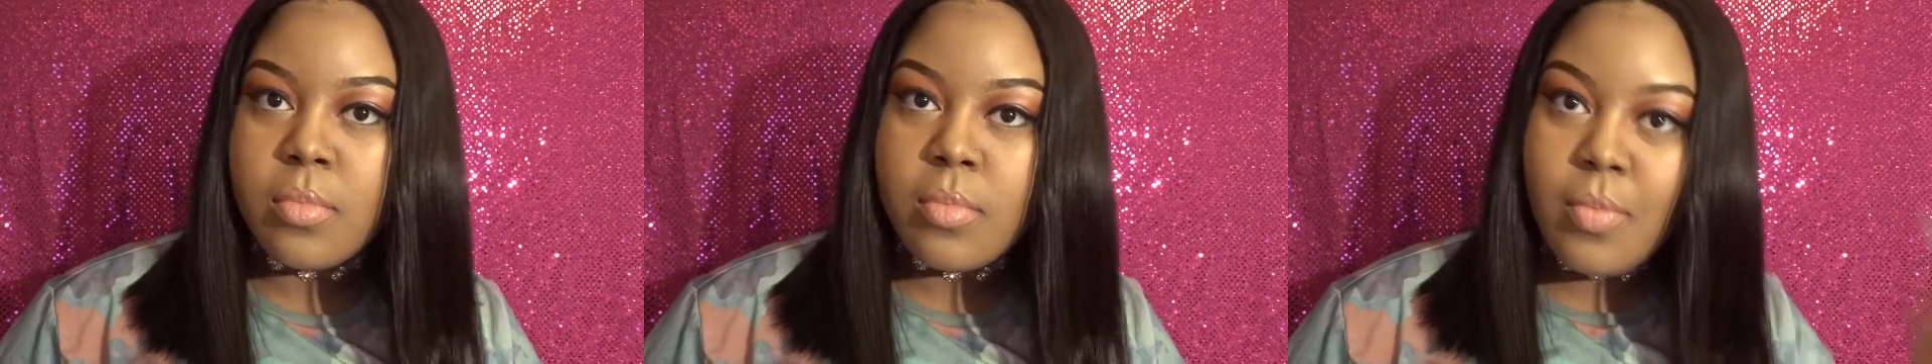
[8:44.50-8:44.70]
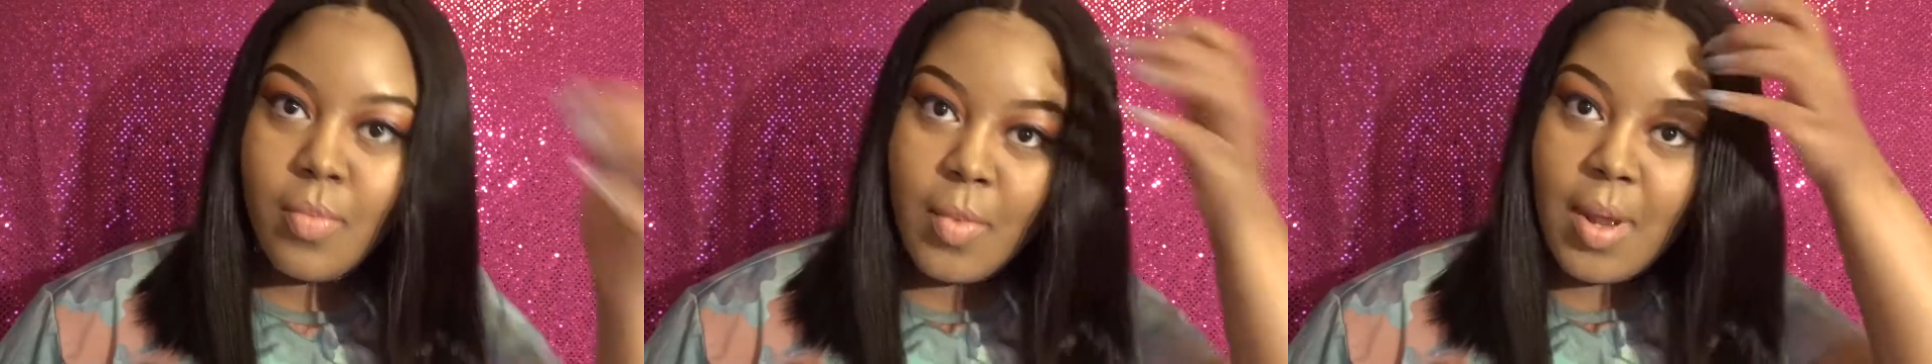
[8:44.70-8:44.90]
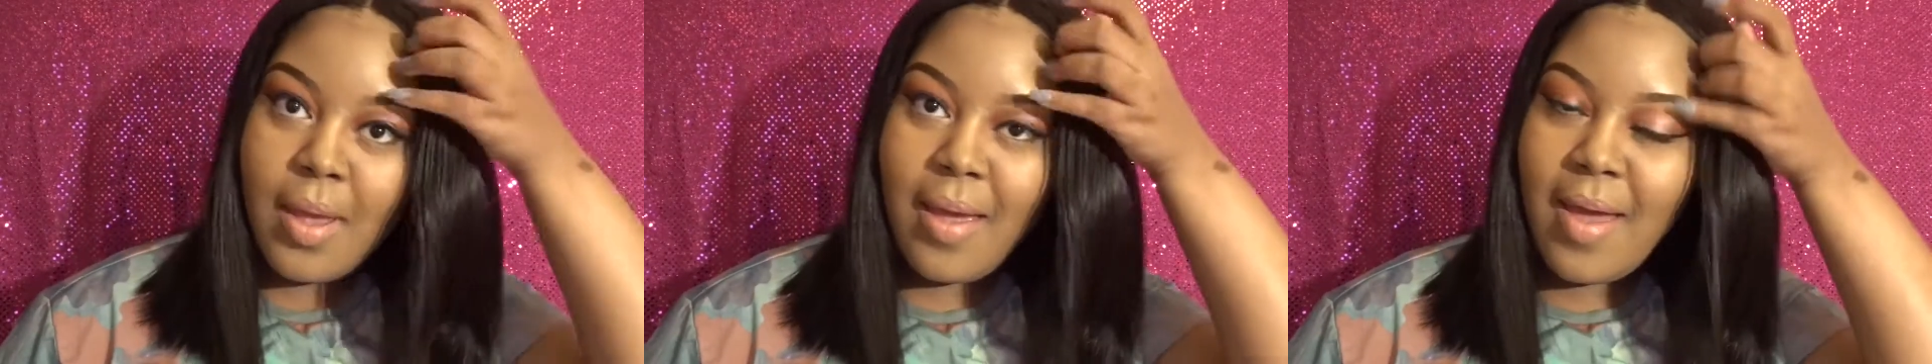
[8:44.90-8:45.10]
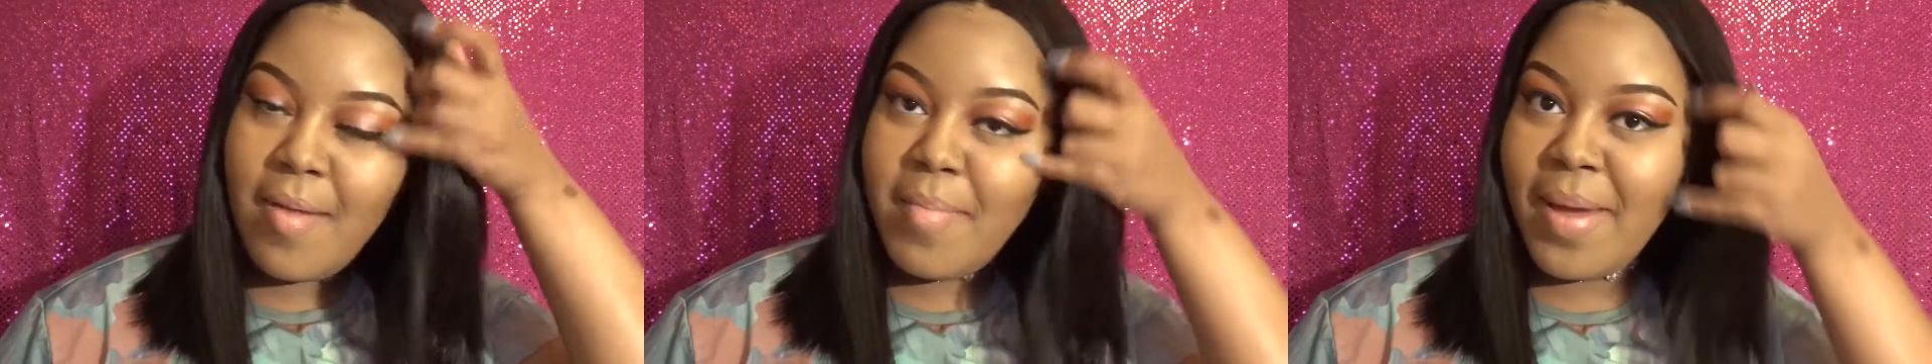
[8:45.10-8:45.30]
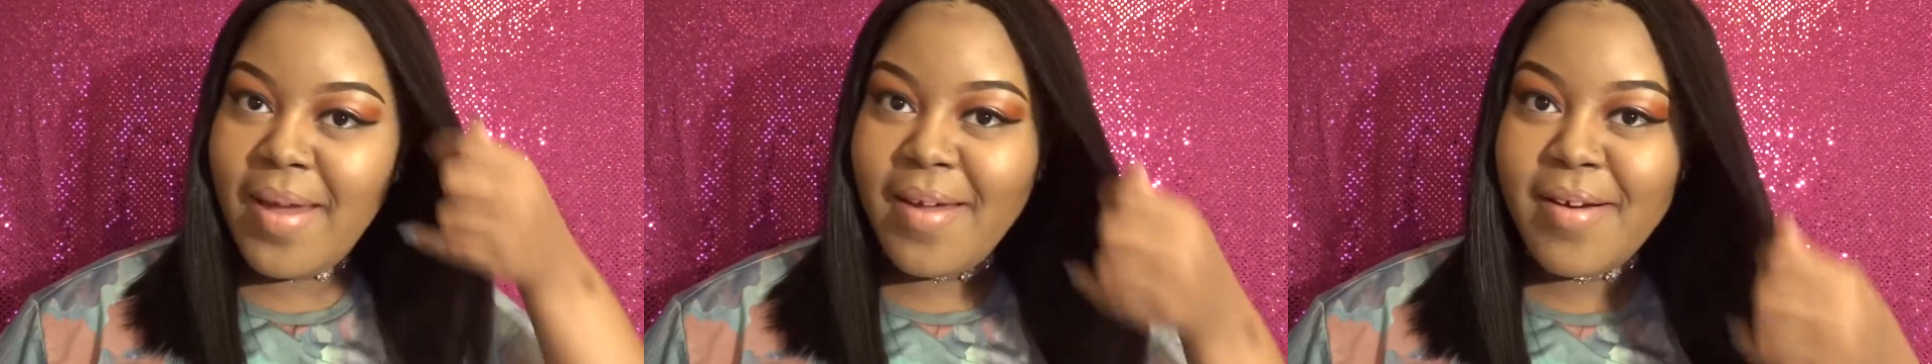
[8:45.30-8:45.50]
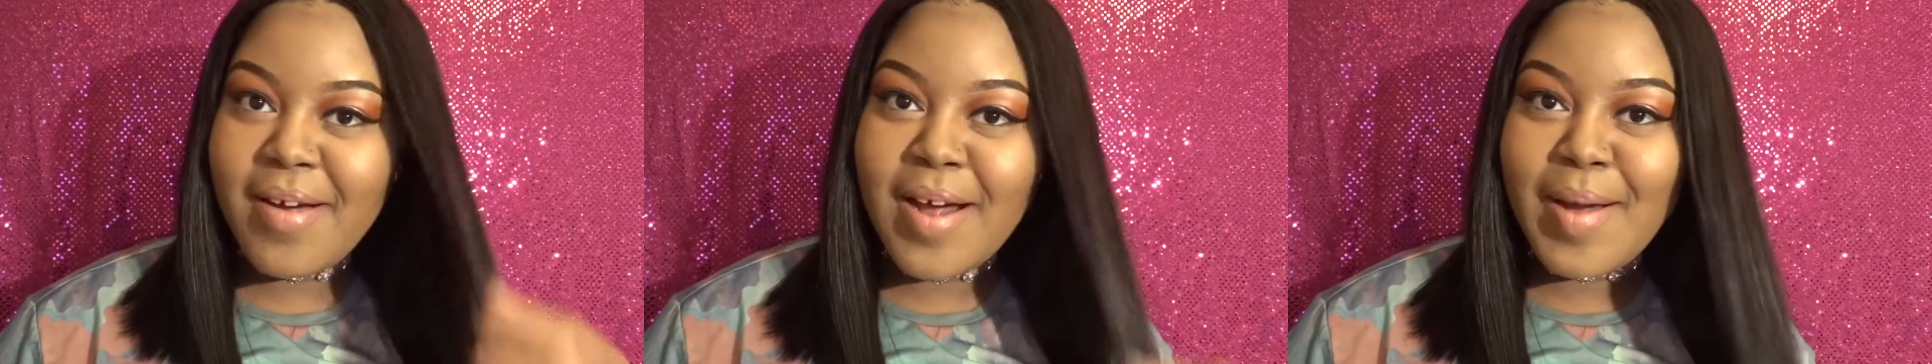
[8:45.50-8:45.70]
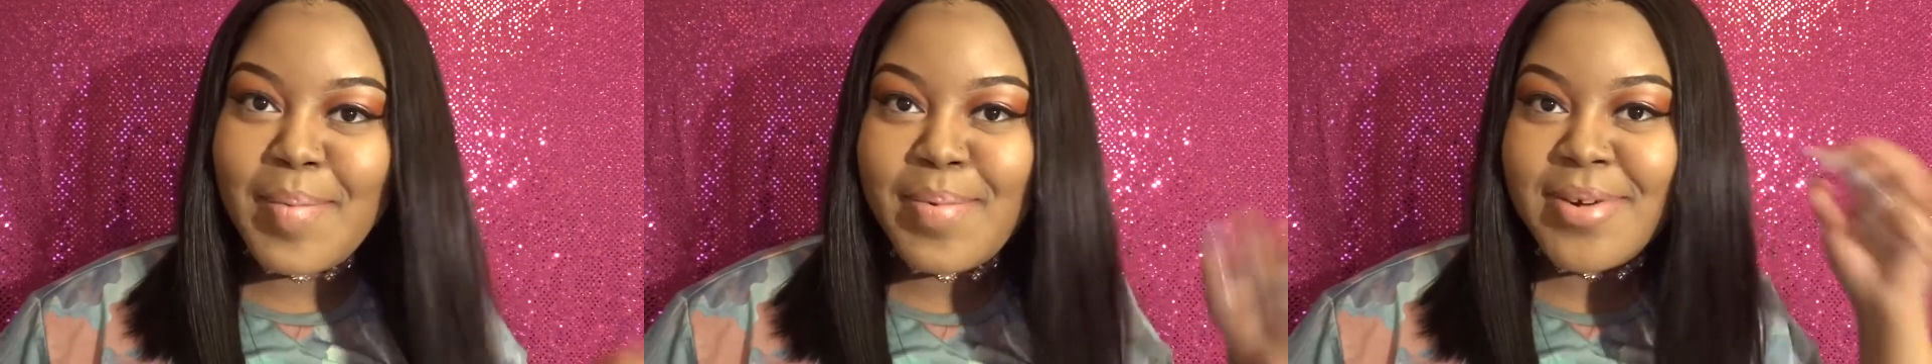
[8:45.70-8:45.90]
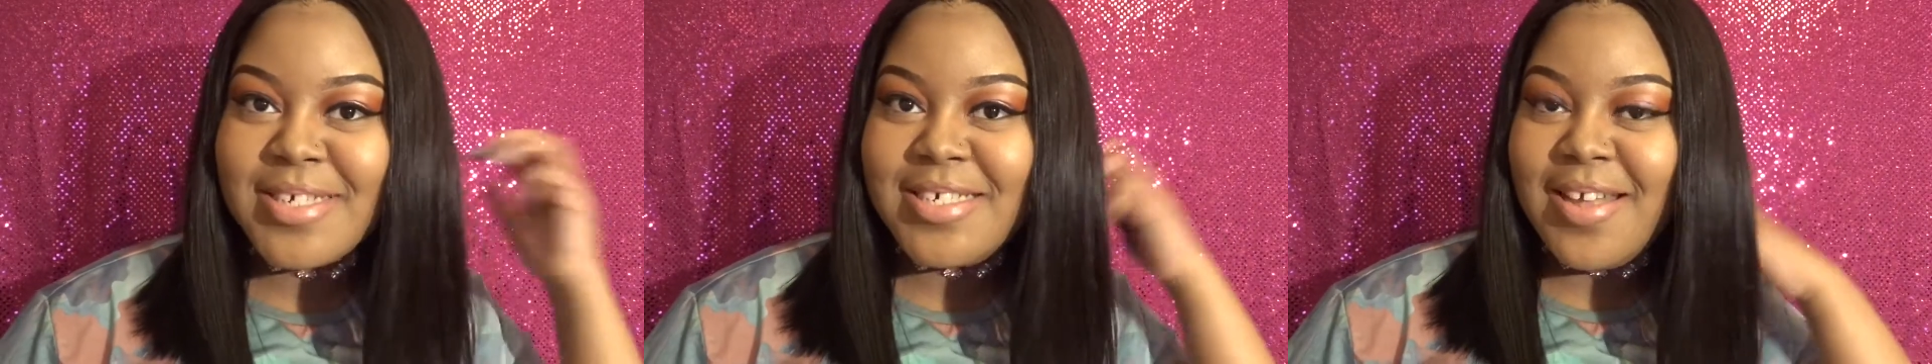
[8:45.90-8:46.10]
Okay, I have my hair all
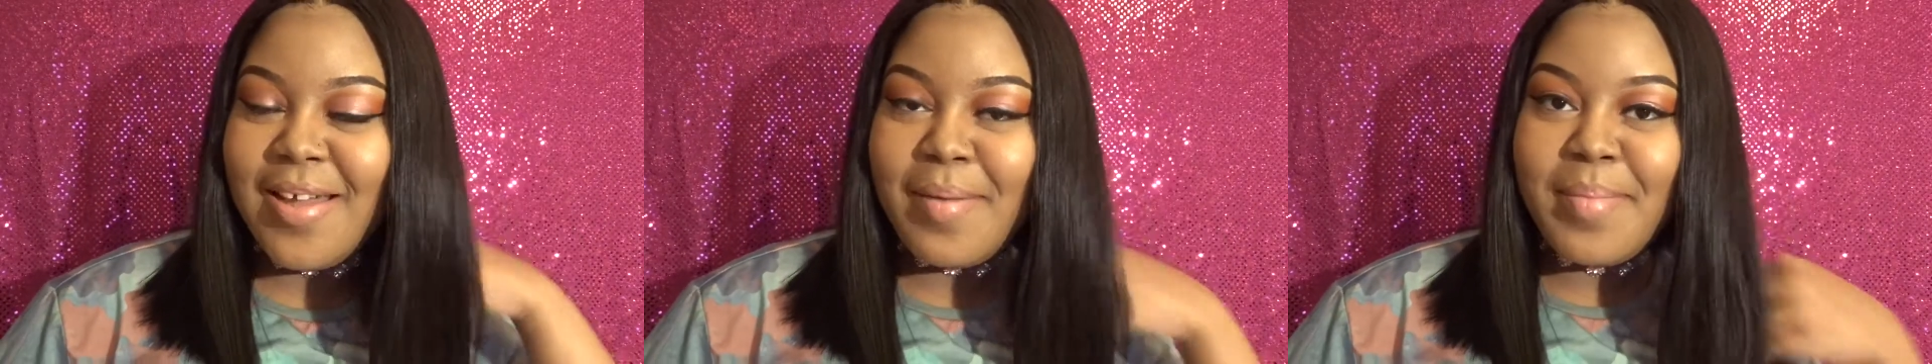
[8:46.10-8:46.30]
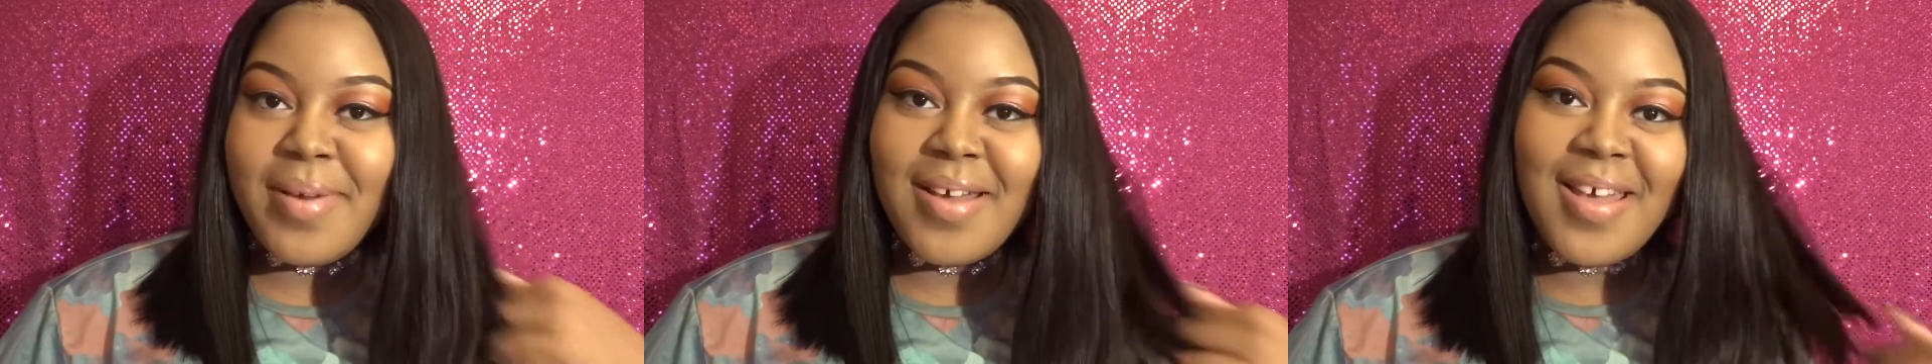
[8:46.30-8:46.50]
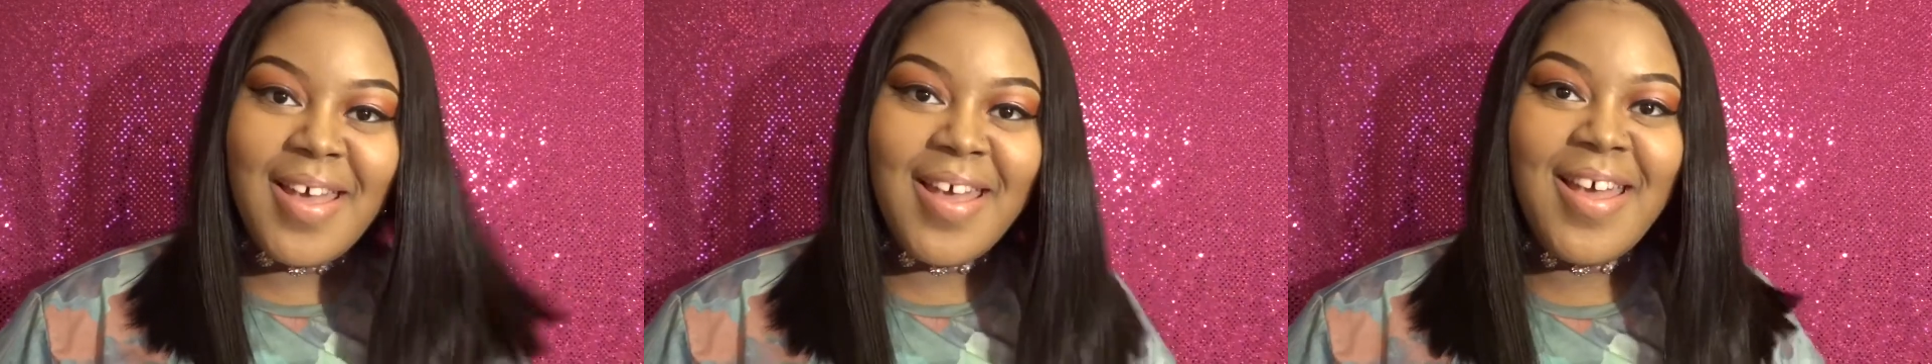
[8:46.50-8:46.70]
brushed down, but